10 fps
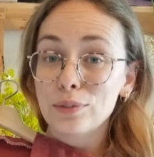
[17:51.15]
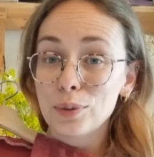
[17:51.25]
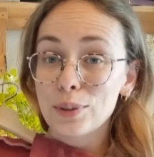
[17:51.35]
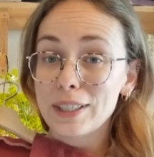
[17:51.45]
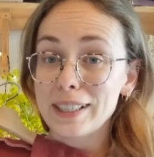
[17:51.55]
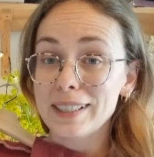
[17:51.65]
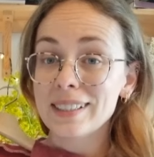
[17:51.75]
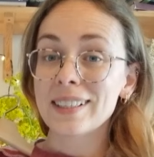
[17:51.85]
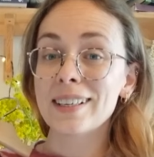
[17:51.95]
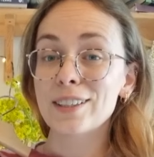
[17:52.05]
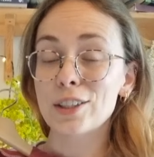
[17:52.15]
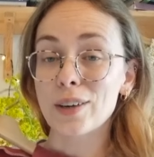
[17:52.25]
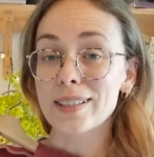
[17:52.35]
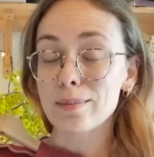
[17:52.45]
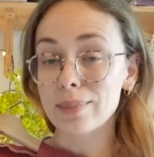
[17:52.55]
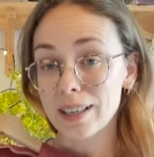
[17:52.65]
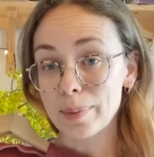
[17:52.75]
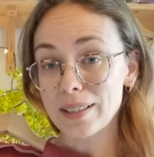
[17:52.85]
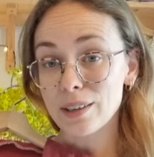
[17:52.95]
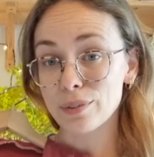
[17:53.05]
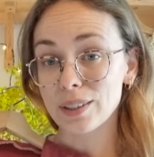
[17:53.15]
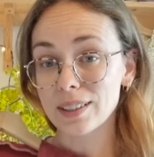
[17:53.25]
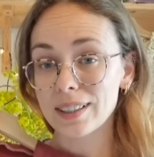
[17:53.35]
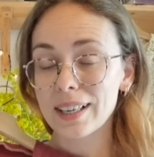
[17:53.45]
routine to try something a bit different.